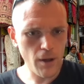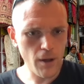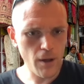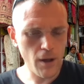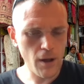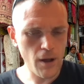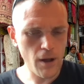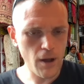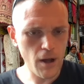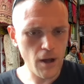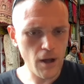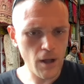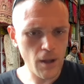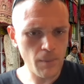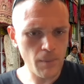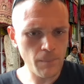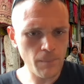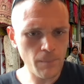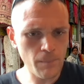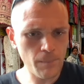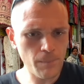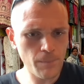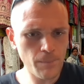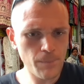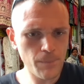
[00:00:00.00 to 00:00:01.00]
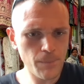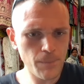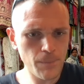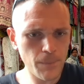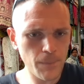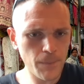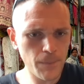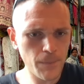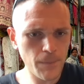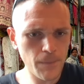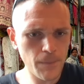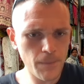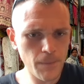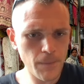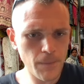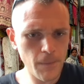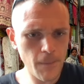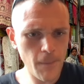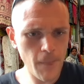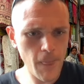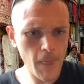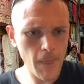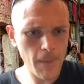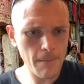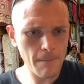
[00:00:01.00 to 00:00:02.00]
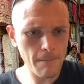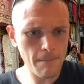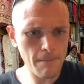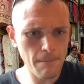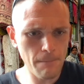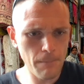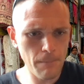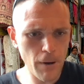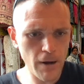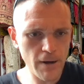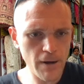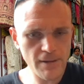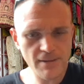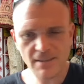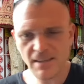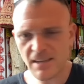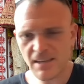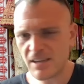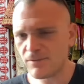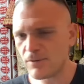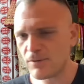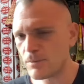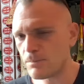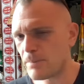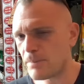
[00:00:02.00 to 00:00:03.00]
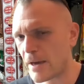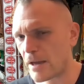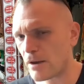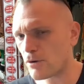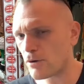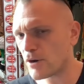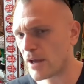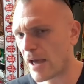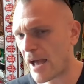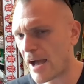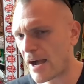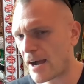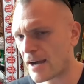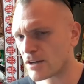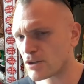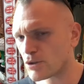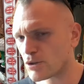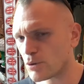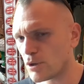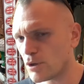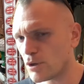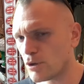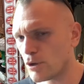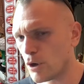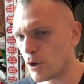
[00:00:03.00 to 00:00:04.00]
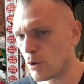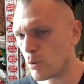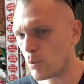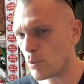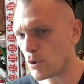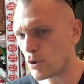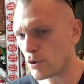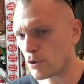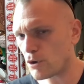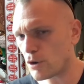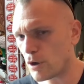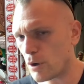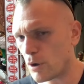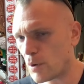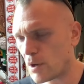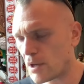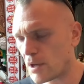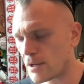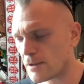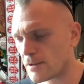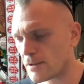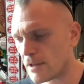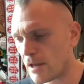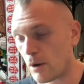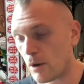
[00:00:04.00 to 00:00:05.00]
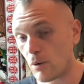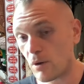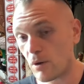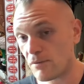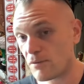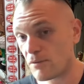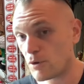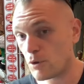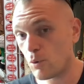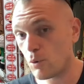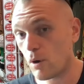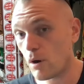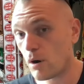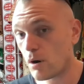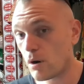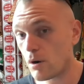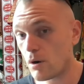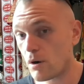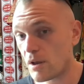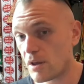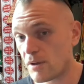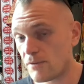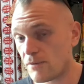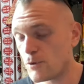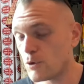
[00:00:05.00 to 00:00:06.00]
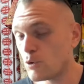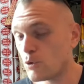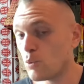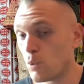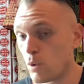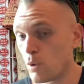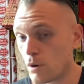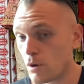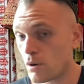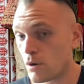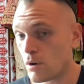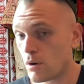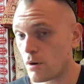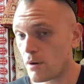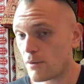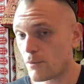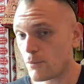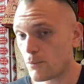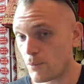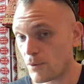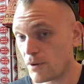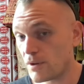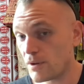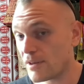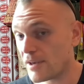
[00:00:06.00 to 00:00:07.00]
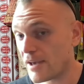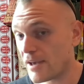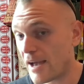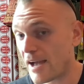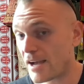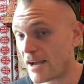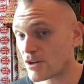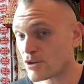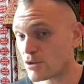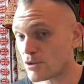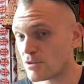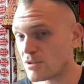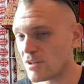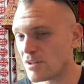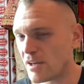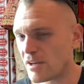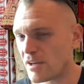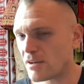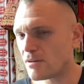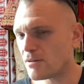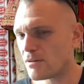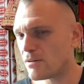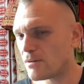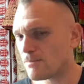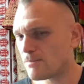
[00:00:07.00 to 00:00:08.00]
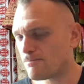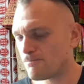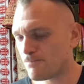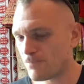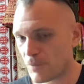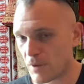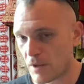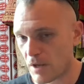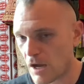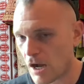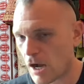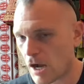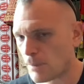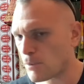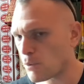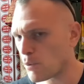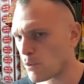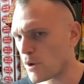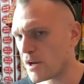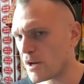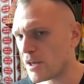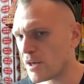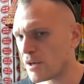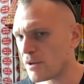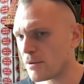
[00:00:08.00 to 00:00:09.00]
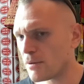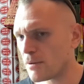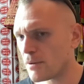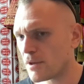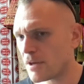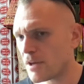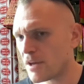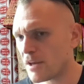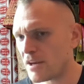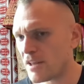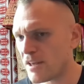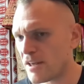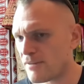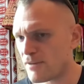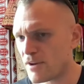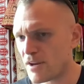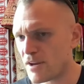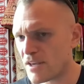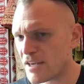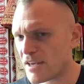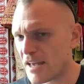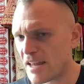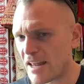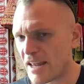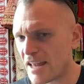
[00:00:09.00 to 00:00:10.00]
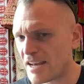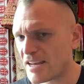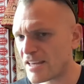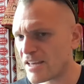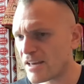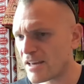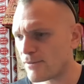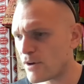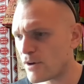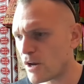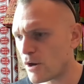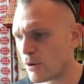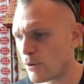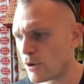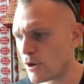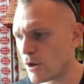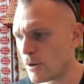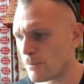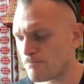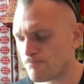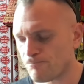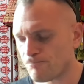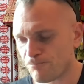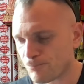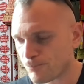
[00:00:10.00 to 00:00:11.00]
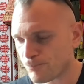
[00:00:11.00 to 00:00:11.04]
Um, but it's even better to actually know where you're going. Now, if you are, if you were really actually like operating in any get any given area,